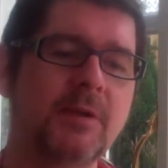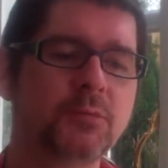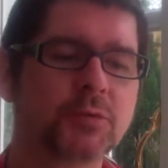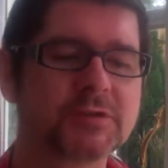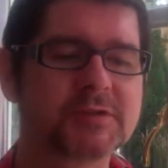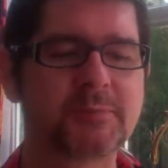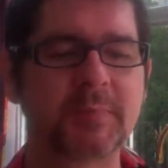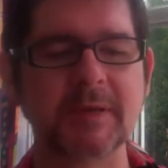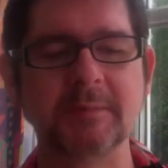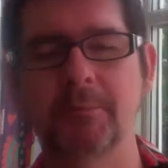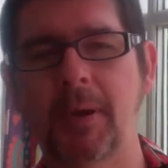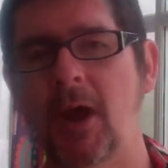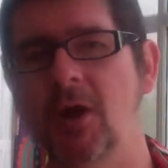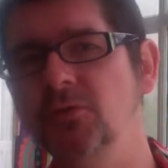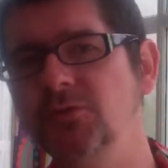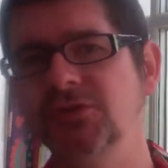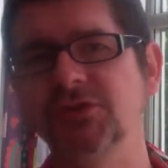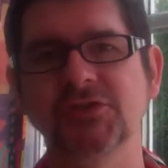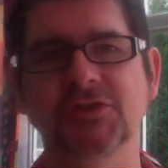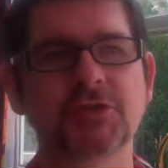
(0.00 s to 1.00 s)
would be
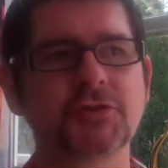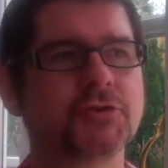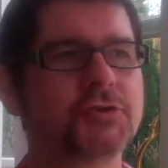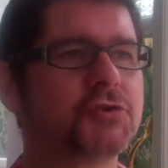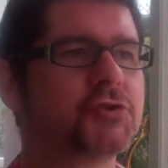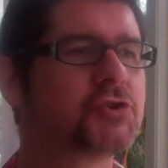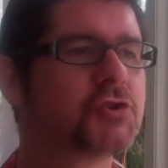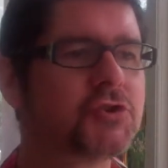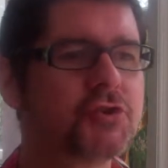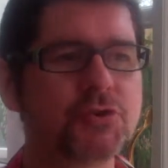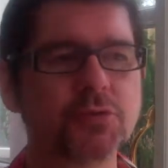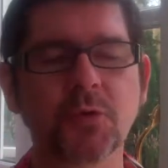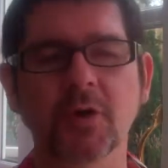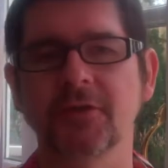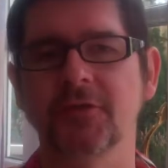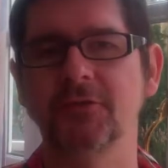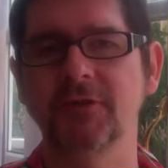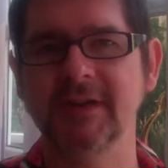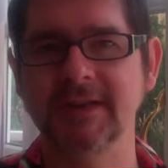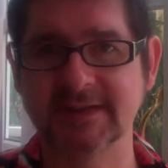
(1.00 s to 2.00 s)
posting 2 or
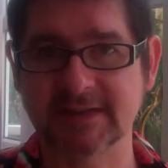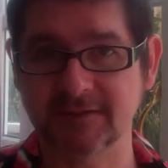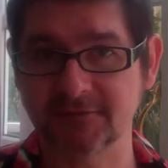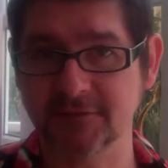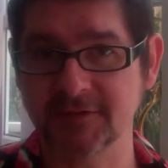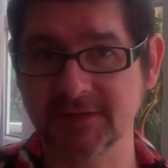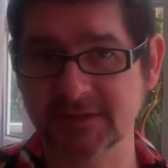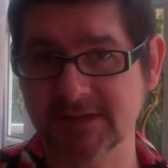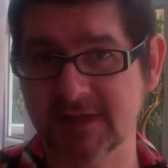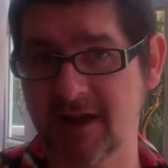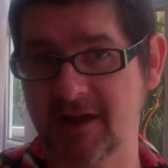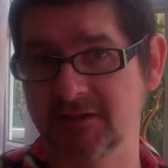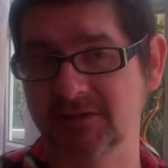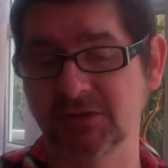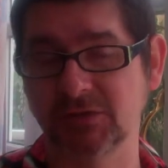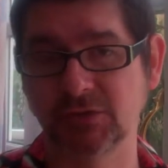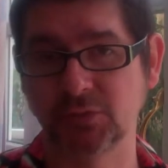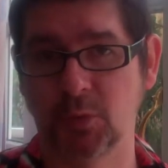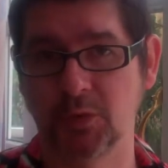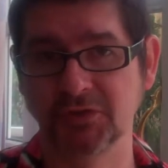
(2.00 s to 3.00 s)
3 different
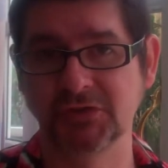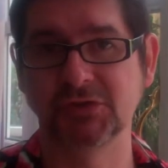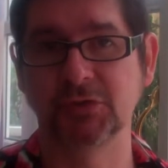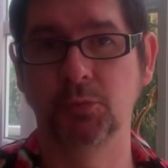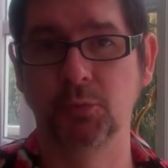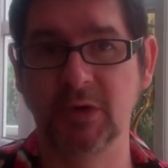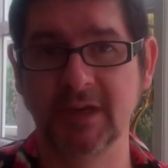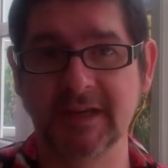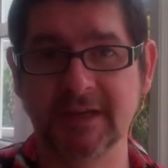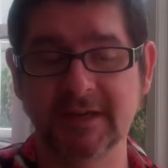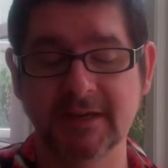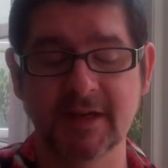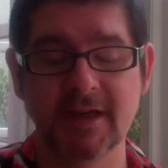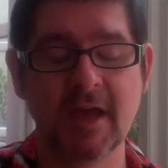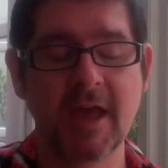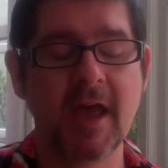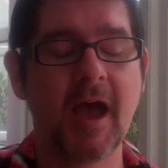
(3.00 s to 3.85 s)
tasks once a week,